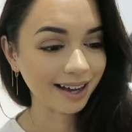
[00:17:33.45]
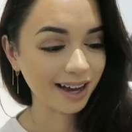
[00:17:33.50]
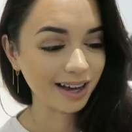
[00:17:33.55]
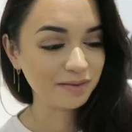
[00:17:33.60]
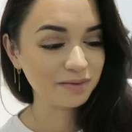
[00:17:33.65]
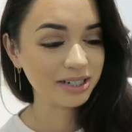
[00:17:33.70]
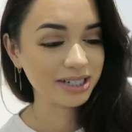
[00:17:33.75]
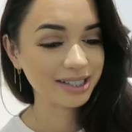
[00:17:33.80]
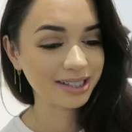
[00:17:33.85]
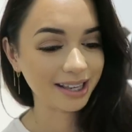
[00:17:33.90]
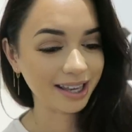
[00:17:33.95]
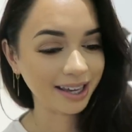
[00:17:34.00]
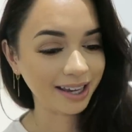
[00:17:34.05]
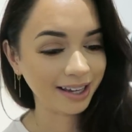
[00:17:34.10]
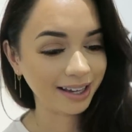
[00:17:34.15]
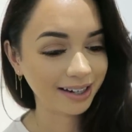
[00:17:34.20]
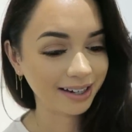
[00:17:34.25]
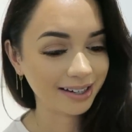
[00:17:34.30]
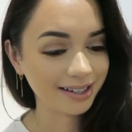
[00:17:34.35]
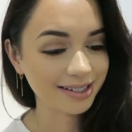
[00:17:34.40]
Like I'm just
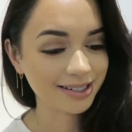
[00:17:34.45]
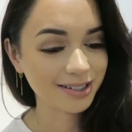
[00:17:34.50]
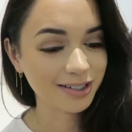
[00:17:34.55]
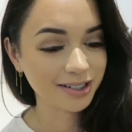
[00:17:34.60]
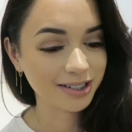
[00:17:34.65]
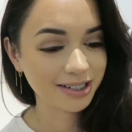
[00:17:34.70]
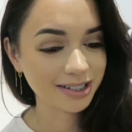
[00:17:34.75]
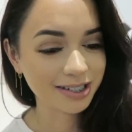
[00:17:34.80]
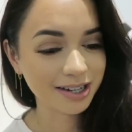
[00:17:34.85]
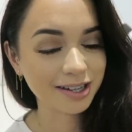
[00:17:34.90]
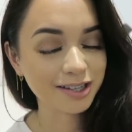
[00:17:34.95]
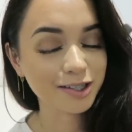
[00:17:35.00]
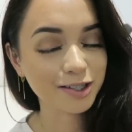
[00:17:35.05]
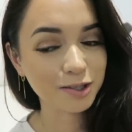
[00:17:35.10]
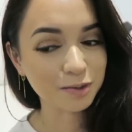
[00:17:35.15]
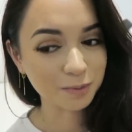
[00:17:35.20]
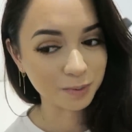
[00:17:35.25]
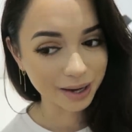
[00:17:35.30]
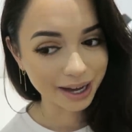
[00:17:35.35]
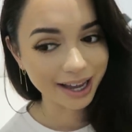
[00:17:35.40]
keen to
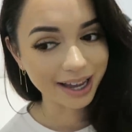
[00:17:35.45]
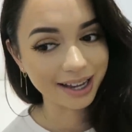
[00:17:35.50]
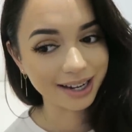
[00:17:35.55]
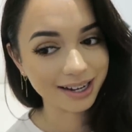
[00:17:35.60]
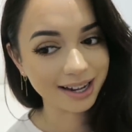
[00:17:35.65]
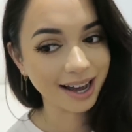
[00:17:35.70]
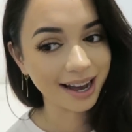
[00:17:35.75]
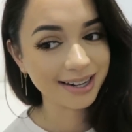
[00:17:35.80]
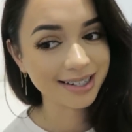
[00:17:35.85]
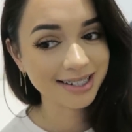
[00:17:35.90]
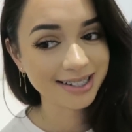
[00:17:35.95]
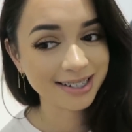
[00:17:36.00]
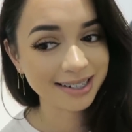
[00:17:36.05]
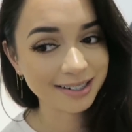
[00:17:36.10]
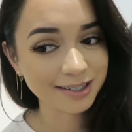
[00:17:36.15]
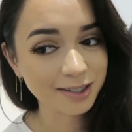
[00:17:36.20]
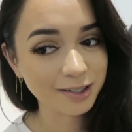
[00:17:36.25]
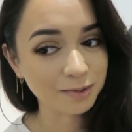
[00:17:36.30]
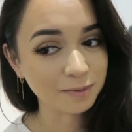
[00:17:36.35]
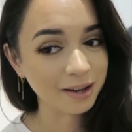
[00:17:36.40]
sweat. I just
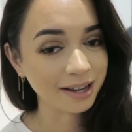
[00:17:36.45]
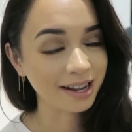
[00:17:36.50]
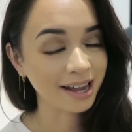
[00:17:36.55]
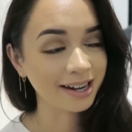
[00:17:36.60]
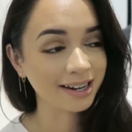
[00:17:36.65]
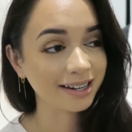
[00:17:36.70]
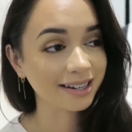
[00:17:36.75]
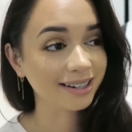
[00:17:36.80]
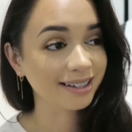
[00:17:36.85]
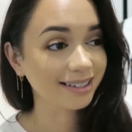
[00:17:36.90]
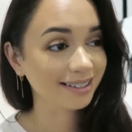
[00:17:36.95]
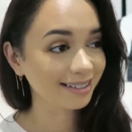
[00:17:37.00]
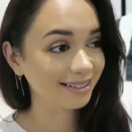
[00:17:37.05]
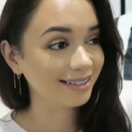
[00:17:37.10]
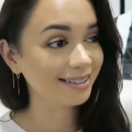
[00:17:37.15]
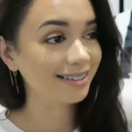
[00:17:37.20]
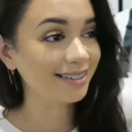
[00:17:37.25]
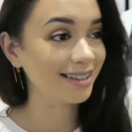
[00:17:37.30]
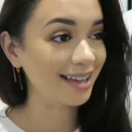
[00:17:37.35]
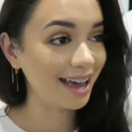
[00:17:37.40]
need to sweat. I need to
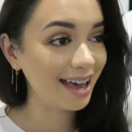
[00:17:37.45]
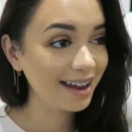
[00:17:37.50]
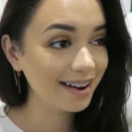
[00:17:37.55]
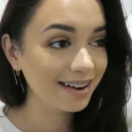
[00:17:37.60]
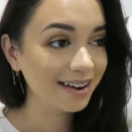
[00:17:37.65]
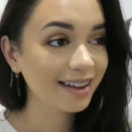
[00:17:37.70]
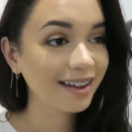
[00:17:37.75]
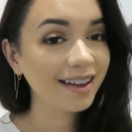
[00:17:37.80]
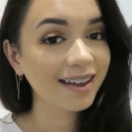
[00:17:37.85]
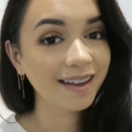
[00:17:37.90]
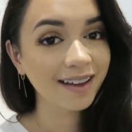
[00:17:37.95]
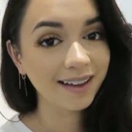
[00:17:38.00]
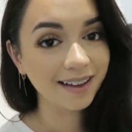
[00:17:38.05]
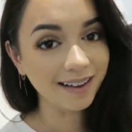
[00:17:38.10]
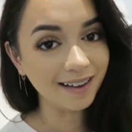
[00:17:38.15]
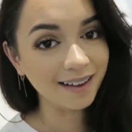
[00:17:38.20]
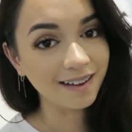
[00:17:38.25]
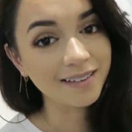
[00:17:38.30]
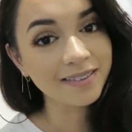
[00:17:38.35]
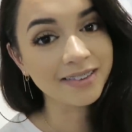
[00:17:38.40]
get
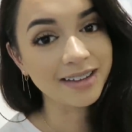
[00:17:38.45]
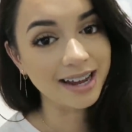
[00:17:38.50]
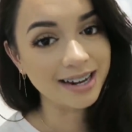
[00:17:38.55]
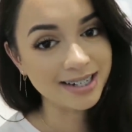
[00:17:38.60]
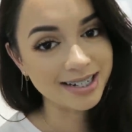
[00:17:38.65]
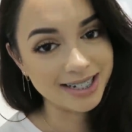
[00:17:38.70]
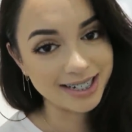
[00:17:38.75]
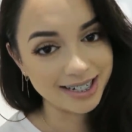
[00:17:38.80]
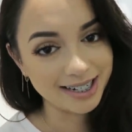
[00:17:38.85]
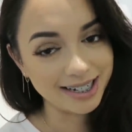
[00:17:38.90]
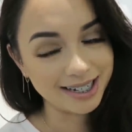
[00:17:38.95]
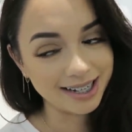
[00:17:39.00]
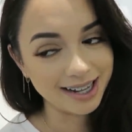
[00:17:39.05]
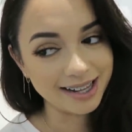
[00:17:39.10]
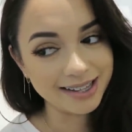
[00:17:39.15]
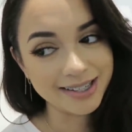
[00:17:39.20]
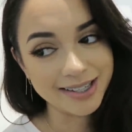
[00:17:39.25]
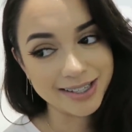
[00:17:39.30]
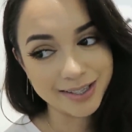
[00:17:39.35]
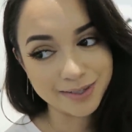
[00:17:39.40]
on that shit
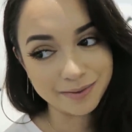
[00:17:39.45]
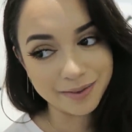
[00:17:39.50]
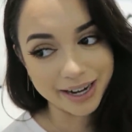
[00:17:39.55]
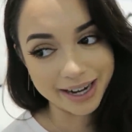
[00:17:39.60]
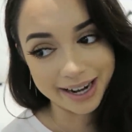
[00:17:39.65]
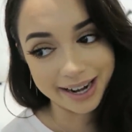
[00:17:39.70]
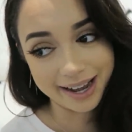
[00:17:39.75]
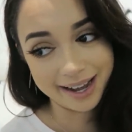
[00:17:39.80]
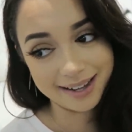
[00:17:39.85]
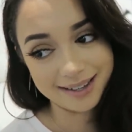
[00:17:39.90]
and sweat it